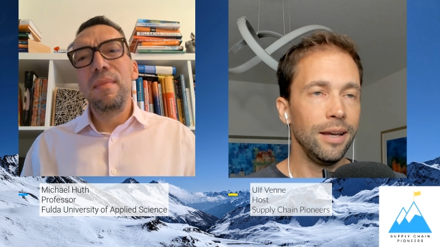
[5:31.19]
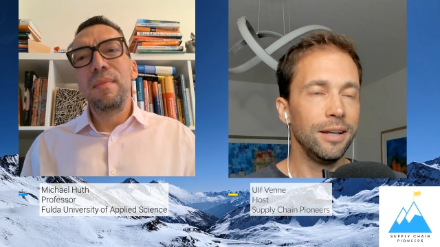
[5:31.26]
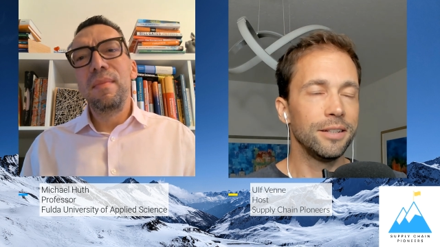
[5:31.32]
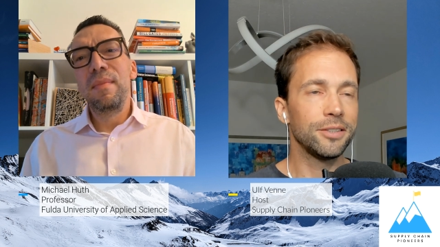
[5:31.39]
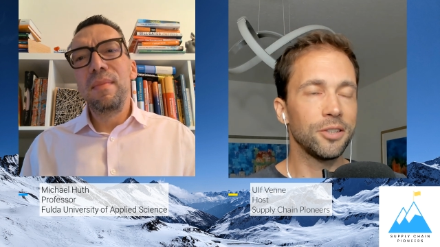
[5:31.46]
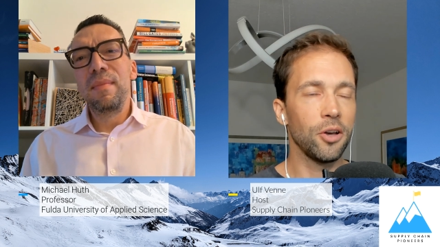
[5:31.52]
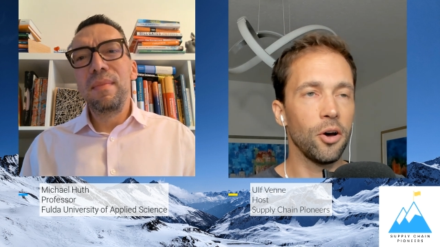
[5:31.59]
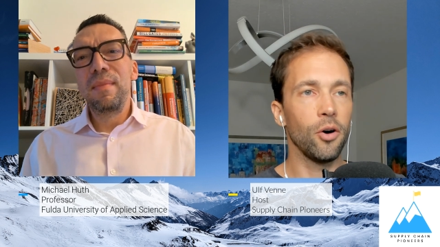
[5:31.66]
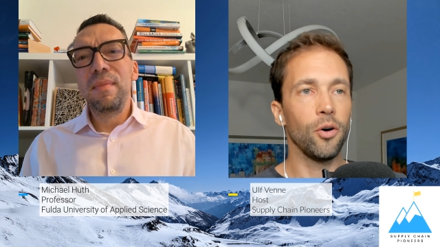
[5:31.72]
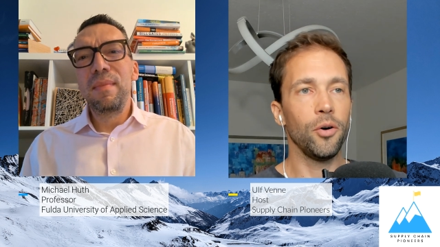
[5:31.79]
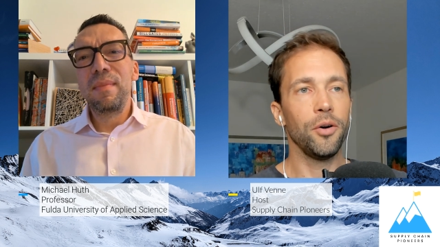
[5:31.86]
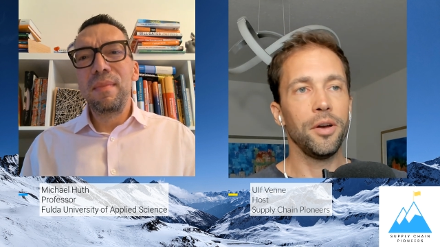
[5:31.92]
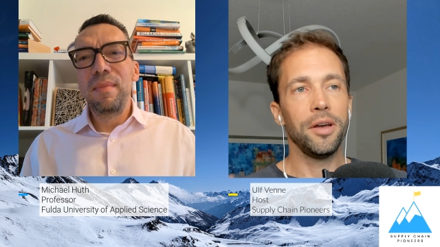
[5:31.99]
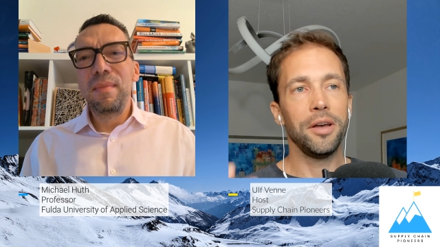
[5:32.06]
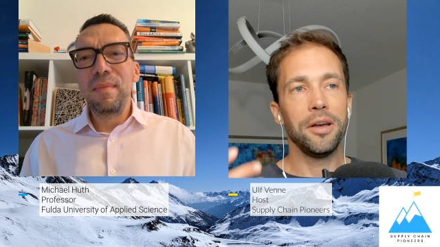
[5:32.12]

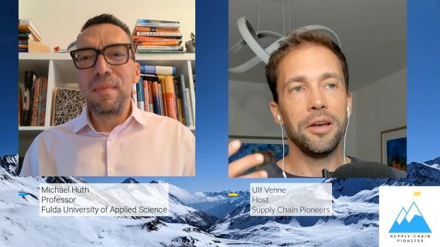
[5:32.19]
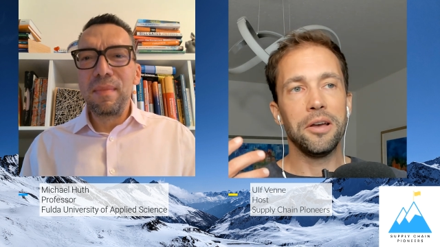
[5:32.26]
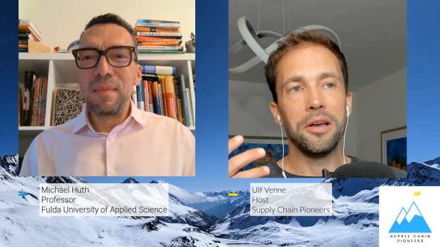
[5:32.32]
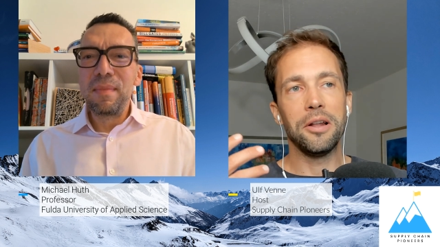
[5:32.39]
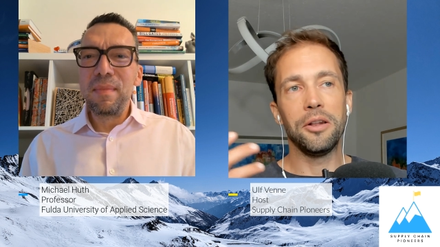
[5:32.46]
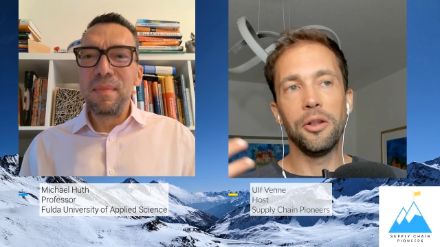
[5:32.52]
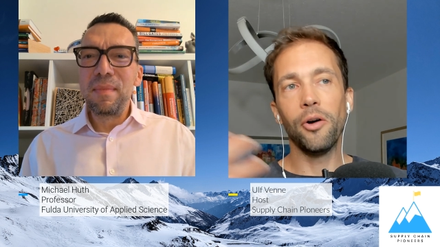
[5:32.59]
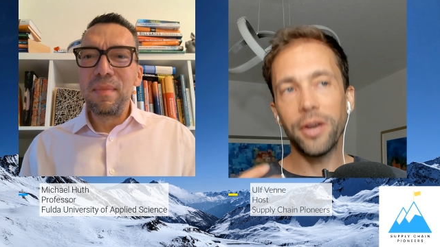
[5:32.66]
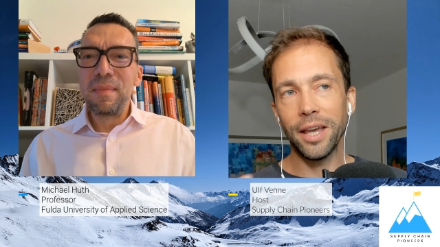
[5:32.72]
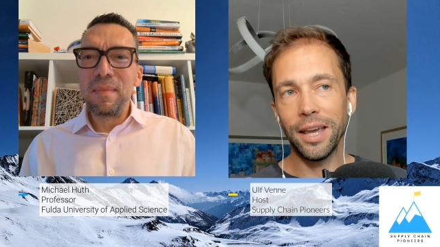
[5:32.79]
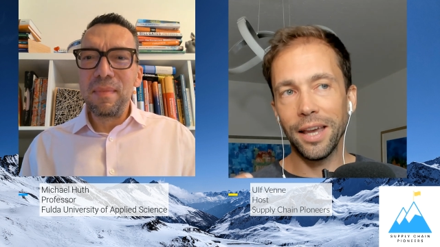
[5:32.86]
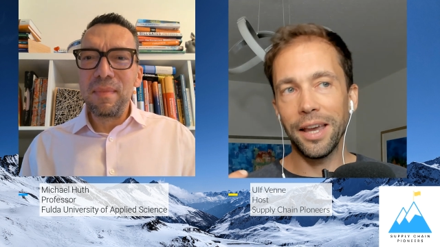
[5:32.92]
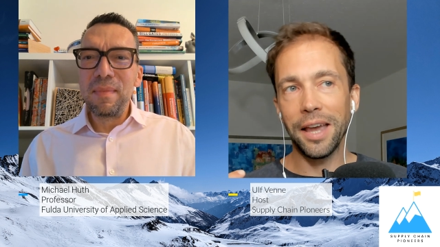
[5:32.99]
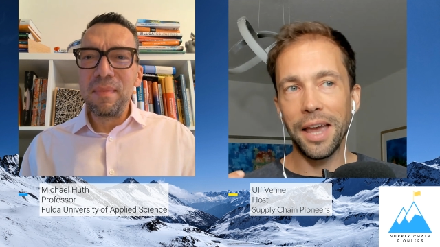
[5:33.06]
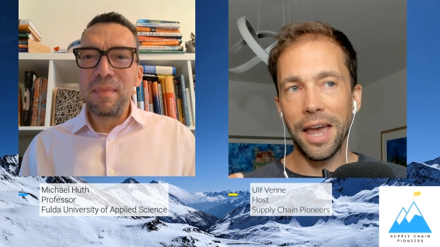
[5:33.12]
Speaker 1: so
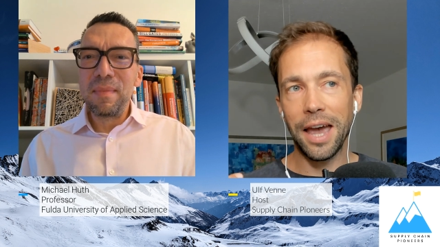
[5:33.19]
looking